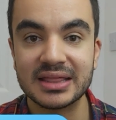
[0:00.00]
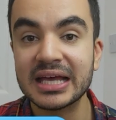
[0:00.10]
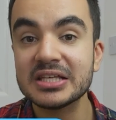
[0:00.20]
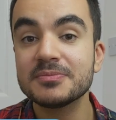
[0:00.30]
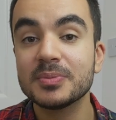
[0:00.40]
and
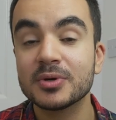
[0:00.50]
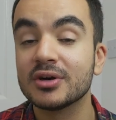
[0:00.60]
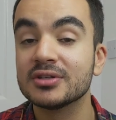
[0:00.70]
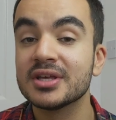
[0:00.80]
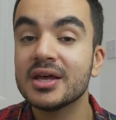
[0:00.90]
that is
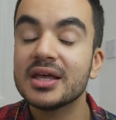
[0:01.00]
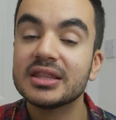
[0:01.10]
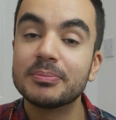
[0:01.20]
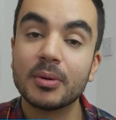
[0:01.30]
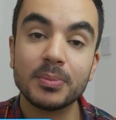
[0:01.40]
because
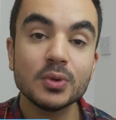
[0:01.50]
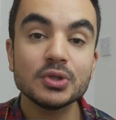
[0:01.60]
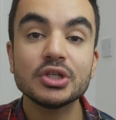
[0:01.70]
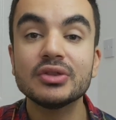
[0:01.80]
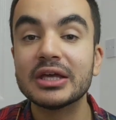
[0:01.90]
the
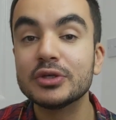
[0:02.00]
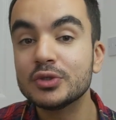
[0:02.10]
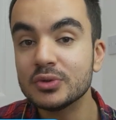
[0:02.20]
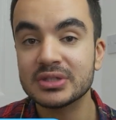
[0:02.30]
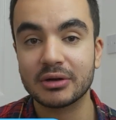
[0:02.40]
proportion that you
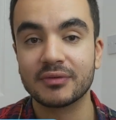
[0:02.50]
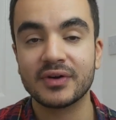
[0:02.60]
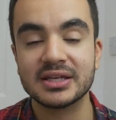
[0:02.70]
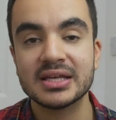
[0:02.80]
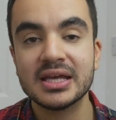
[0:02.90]
do
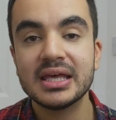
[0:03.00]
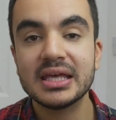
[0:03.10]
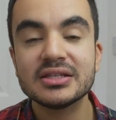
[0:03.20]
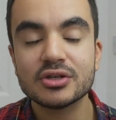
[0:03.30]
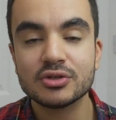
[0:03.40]
sacrifice
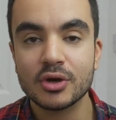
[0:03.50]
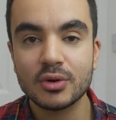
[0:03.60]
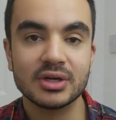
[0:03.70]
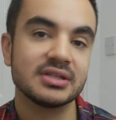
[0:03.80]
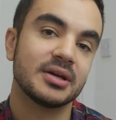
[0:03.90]
is no
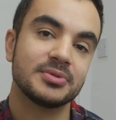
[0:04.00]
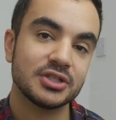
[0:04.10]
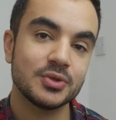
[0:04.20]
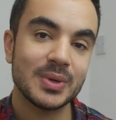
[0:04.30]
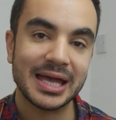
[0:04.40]
longer
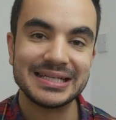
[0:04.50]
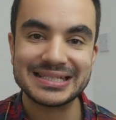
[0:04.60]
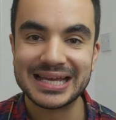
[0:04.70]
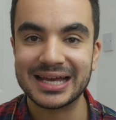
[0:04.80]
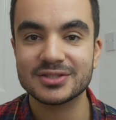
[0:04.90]
subject to any
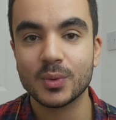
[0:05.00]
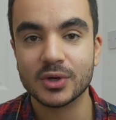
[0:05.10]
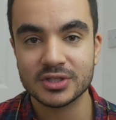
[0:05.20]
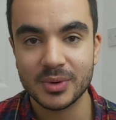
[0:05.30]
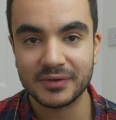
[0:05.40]
tax
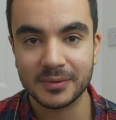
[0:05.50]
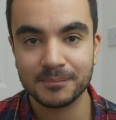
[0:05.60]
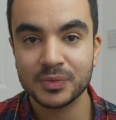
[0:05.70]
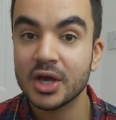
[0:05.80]
whatsoever.